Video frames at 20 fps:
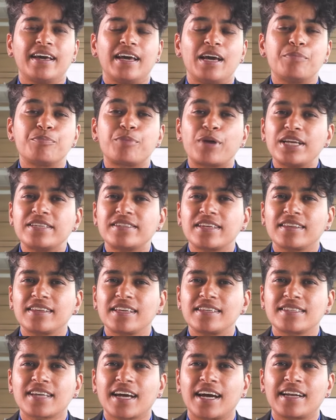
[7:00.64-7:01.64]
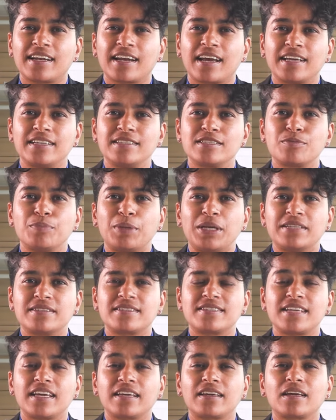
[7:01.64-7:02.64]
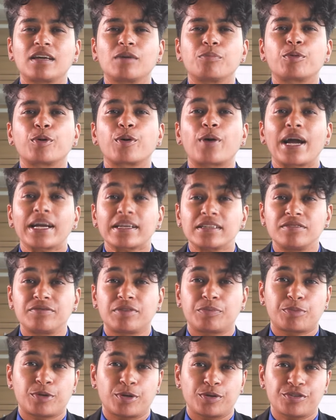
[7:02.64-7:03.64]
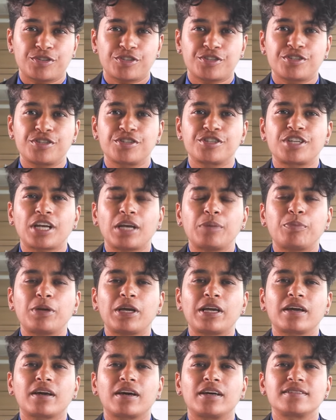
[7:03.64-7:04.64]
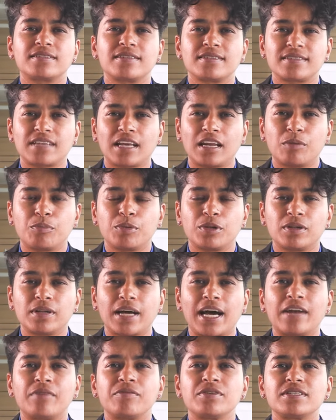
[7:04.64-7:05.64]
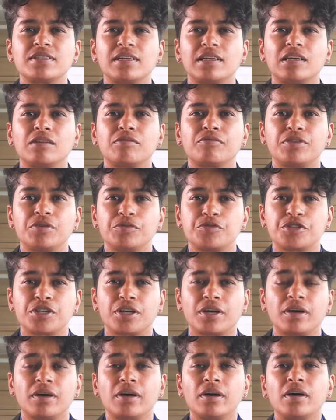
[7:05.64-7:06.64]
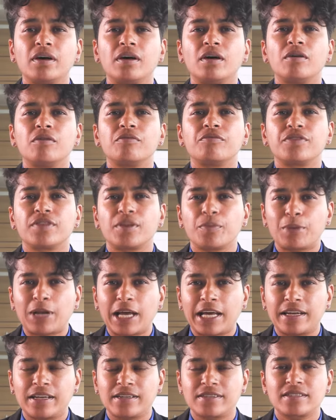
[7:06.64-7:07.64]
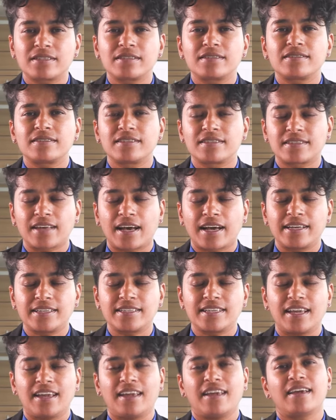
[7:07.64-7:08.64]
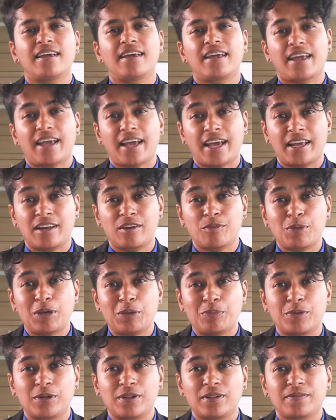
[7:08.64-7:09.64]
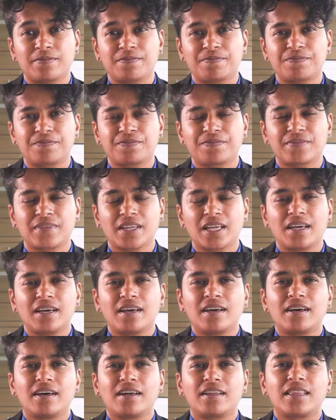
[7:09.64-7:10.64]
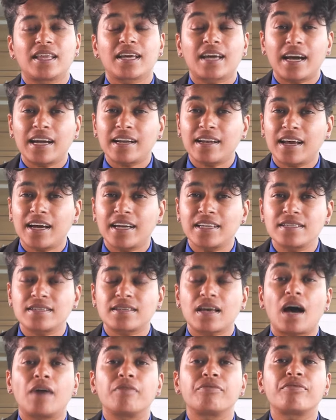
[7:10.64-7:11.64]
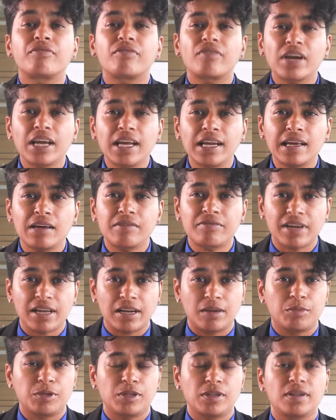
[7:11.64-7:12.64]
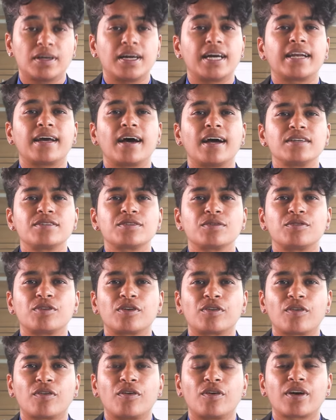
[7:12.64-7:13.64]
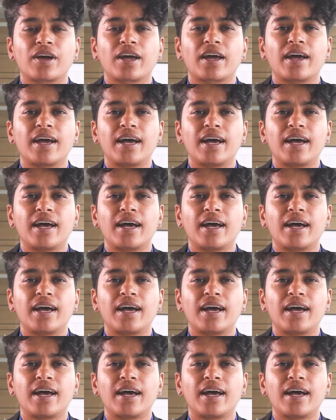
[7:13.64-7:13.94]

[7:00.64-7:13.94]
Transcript: Embracing these guidelines means taking a proactive approach to shaping a sustainable and resilient future for the planet, society, and people. The guidelines are freely available at iso.org/SDG